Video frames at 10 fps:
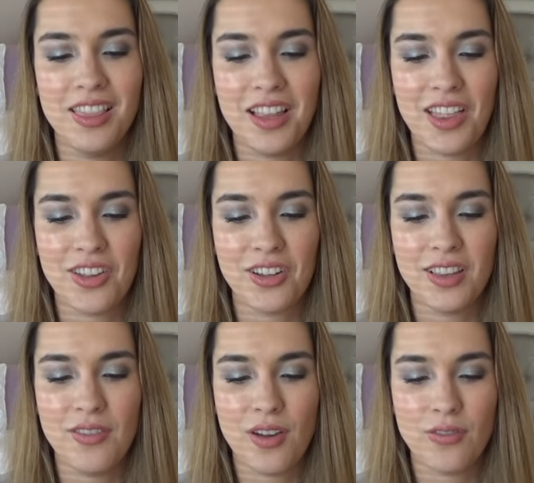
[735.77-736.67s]
lather
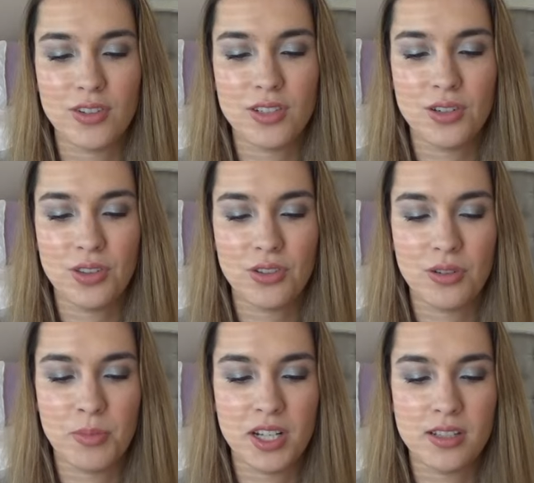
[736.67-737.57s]
leave on for two to
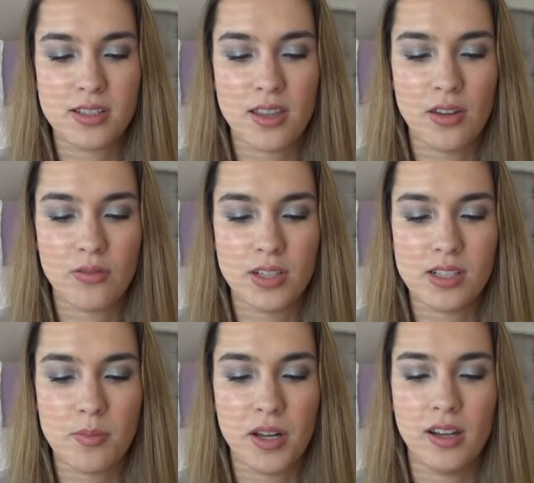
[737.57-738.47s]
three minutes, then
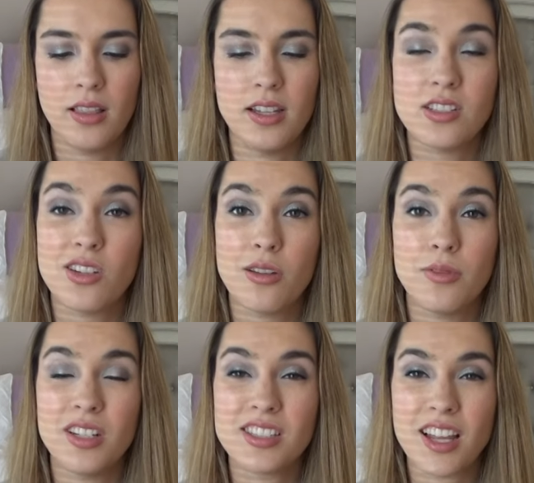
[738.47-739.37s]
rinse abundantly.
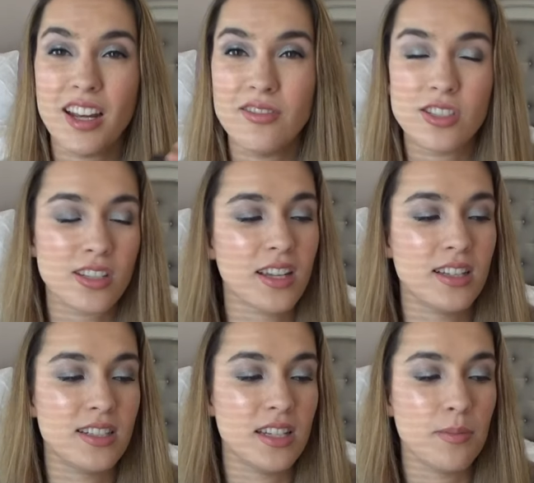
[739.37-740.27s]
So it's kind of just like
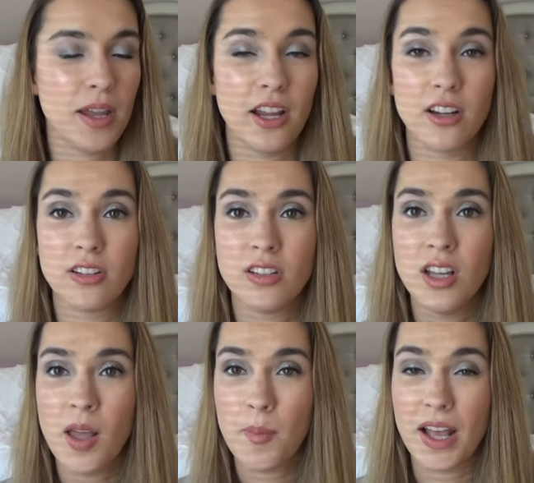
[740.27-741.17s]
a deep hair
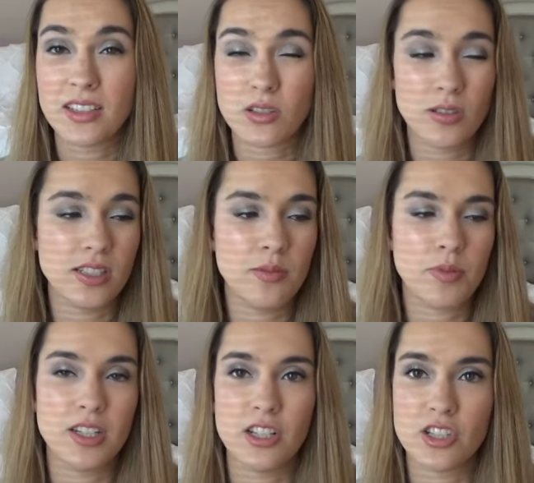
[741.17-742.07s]
mask or
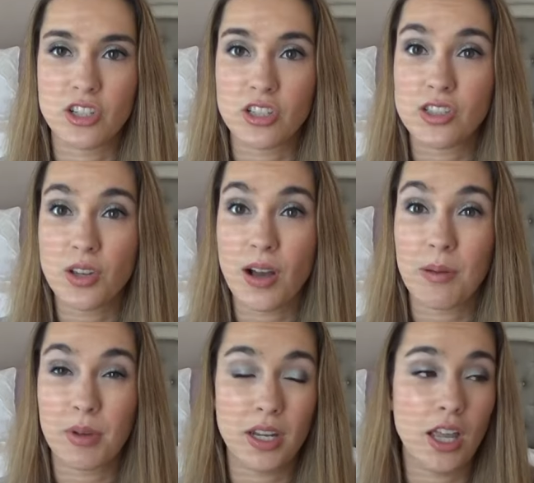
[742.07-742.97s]
deep conditioner. So
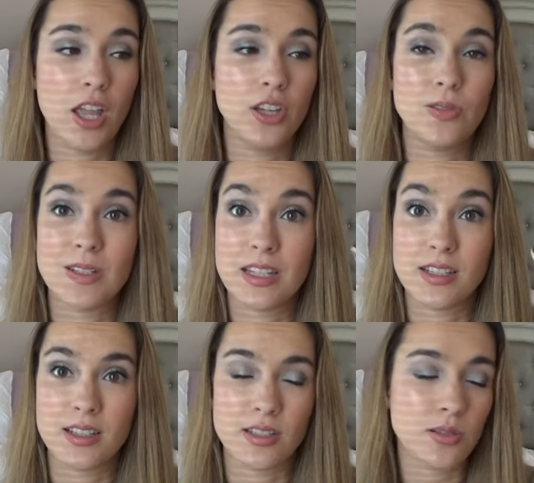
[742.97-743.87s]
I'm going to use
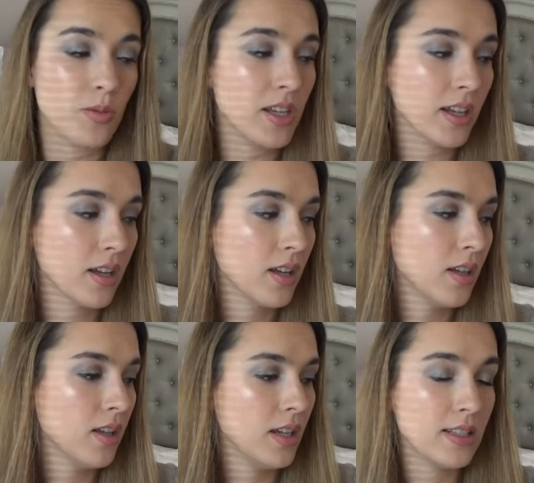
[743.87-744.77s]
this this week
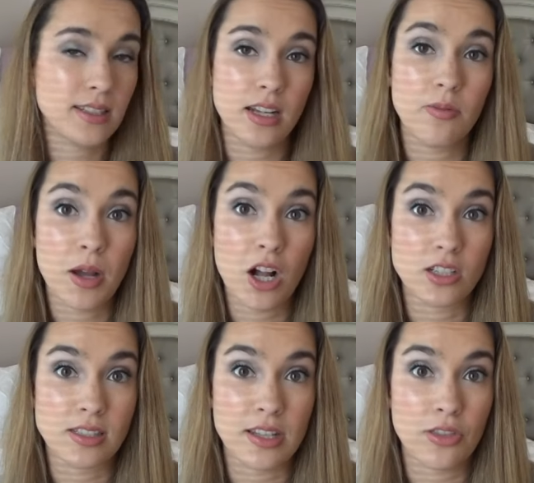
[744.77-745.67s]
instead of my
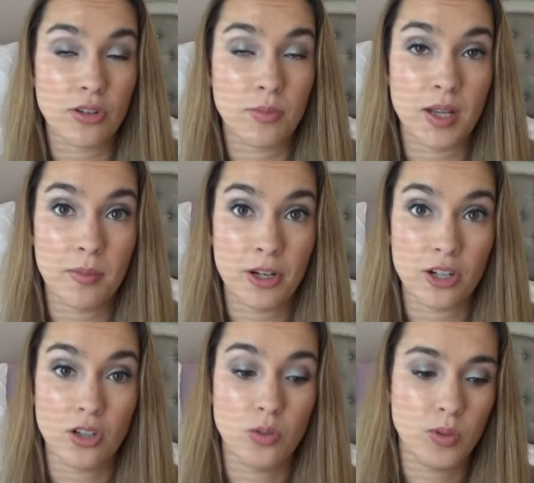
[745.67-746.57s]
Aussie 3 Minute
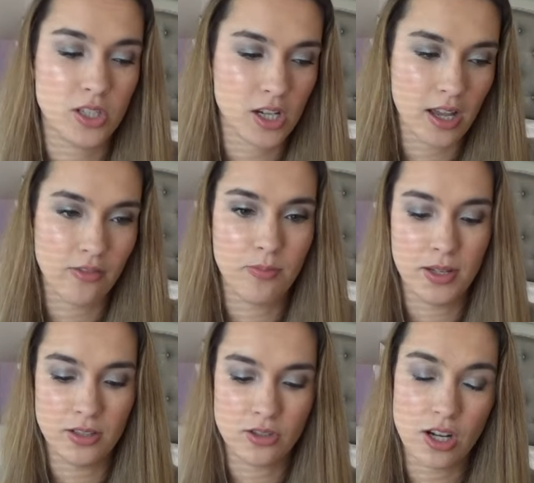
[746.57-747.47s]
Miracle, which I've
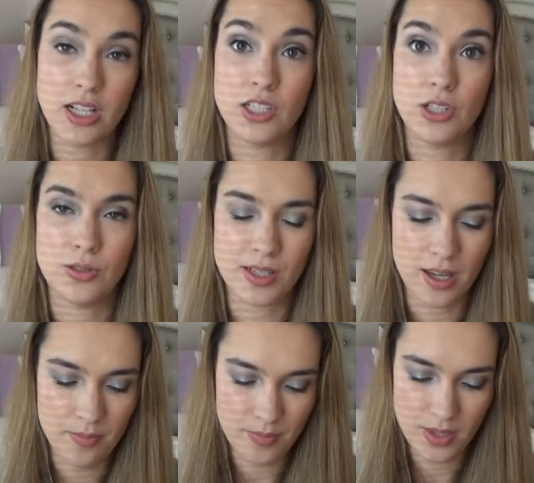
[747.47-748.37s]
been trying to use
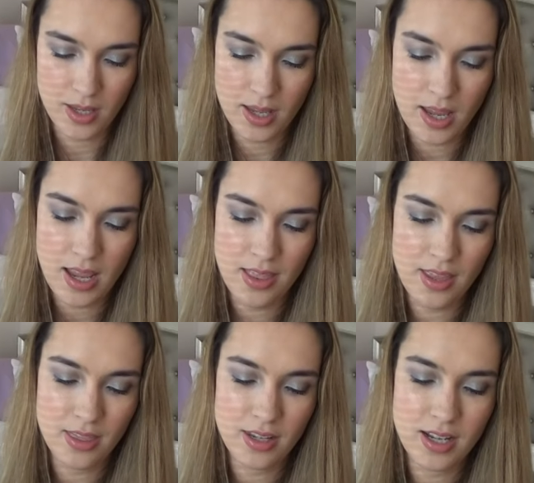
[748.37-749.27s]
up. And
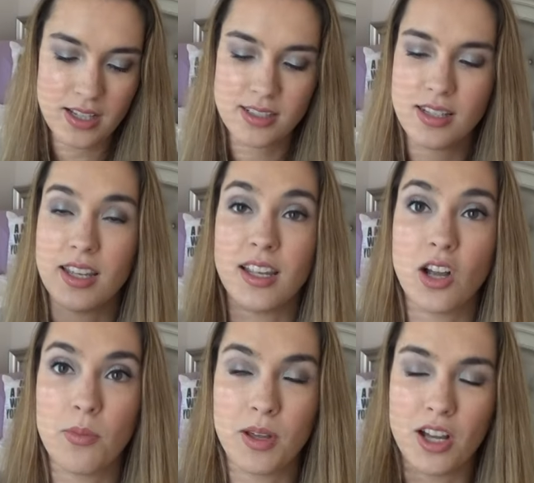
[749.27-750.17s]
then the next
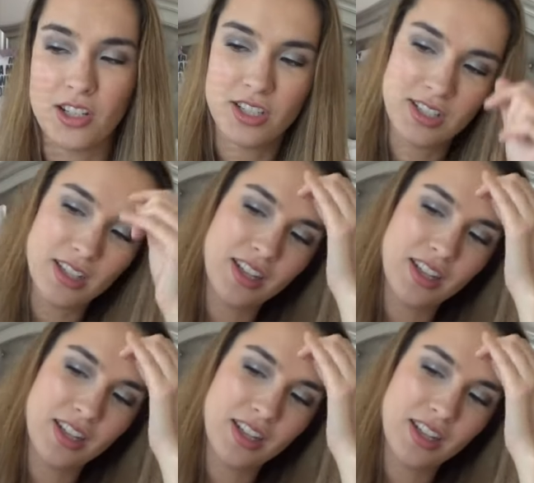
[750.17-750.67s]
thing, oh my gosh, is